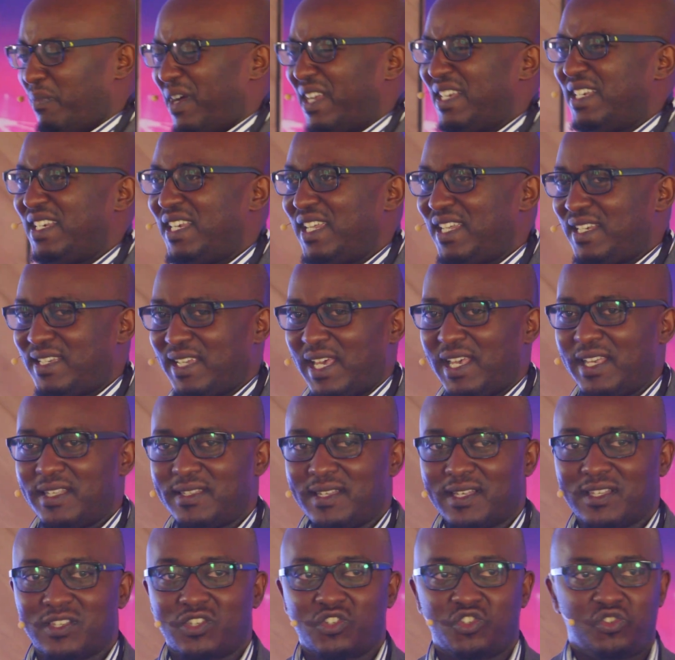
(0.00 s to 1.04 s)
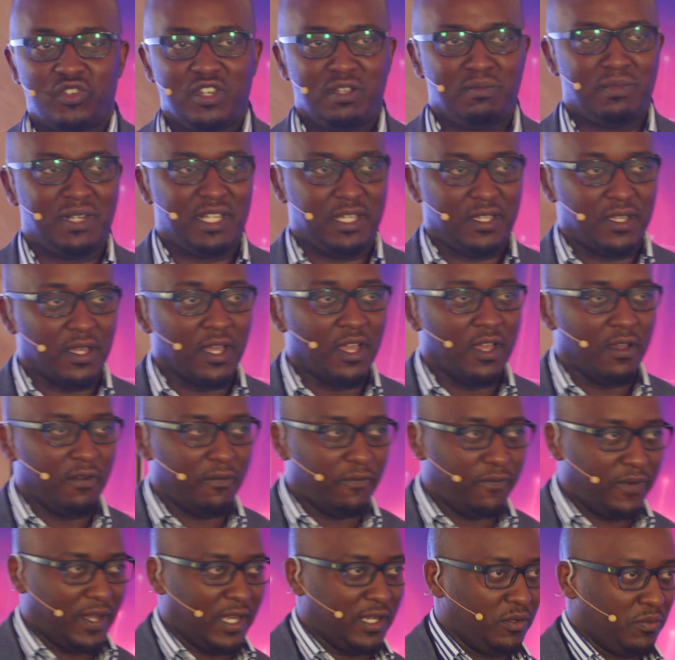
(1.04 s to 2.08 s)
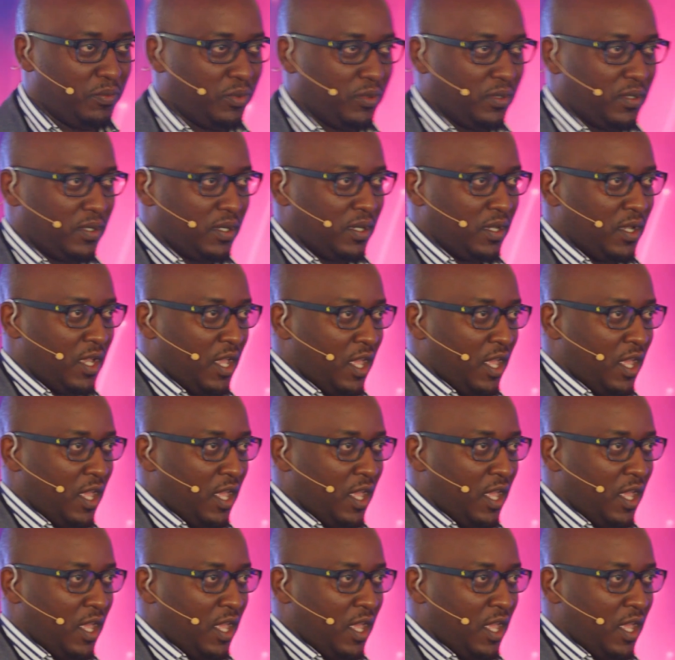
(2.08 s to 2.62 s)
but data is extremely valuable.